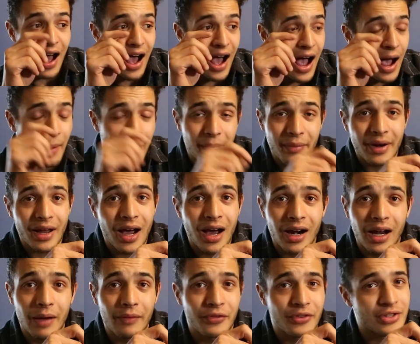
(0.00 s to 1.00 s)
I'm
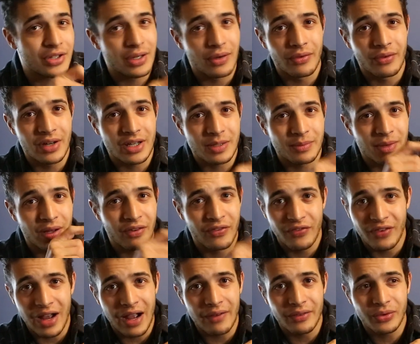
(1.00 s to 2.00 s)
not up for some reason by
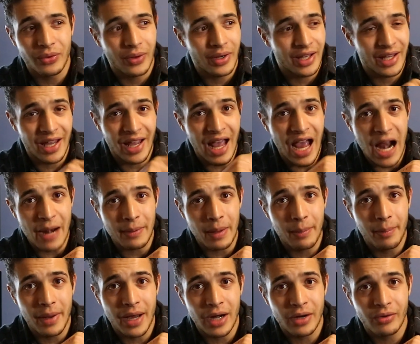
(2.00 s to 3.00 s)
5:28 out of my
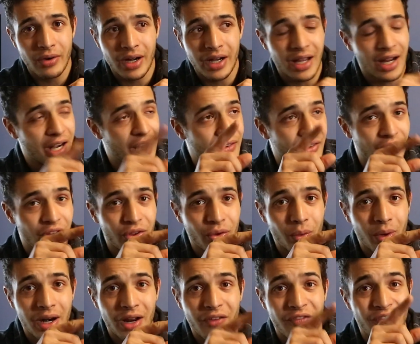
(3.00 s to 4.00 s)
bed already, another
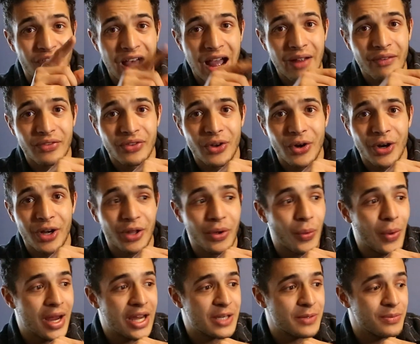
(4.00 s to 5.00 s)
one at 5:30
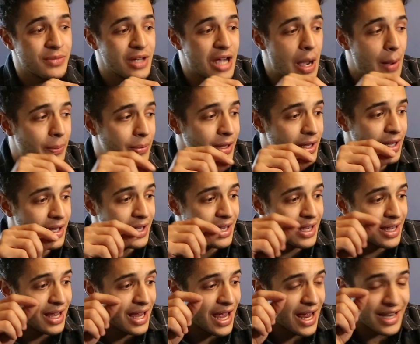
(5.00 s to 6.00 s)
wakes me up
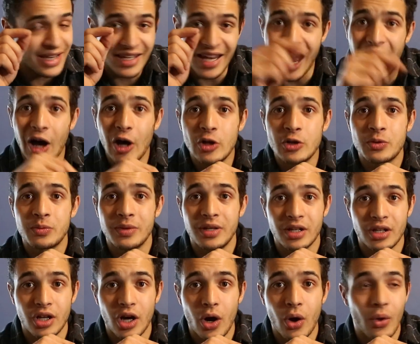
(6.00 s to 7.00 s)
and tells me to
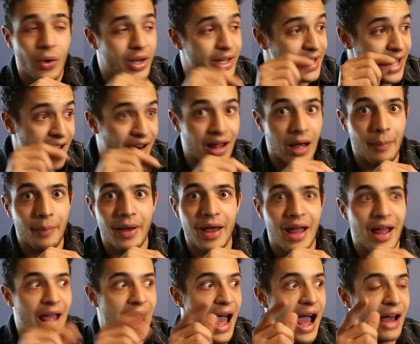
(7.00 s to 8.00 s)
go get up
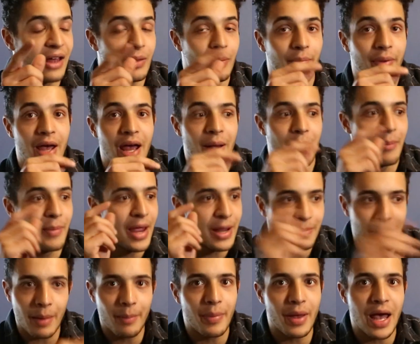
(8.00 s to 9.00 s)
out of the bed, make
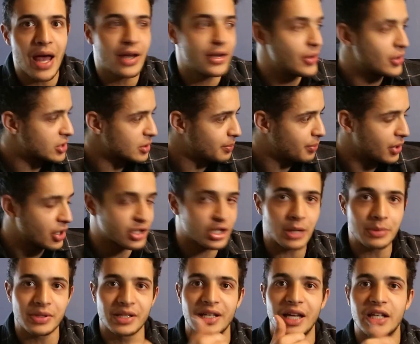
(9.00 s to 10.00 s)
my bed, do some
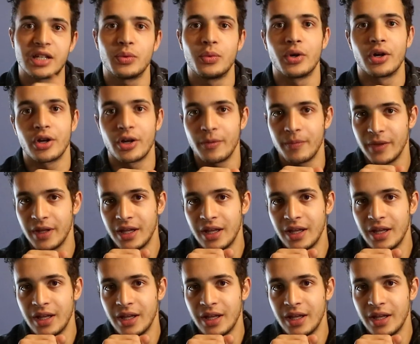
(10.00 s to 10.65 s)
push-ups, and get to work.